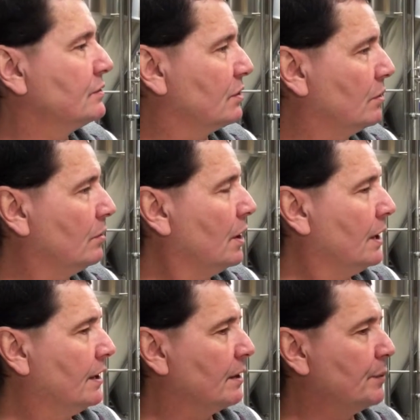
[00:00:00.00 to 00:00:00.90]
And so
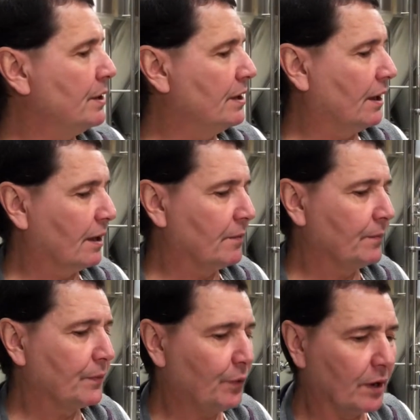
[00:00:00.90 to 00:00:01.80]
it'll be
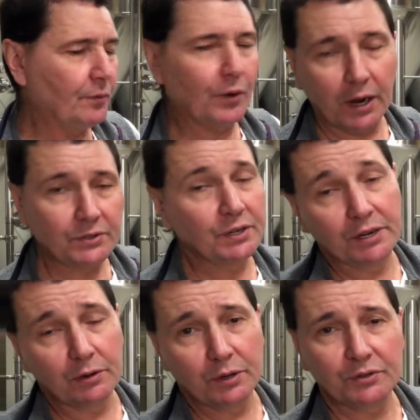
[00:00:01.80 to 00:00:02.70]
fun for us to do.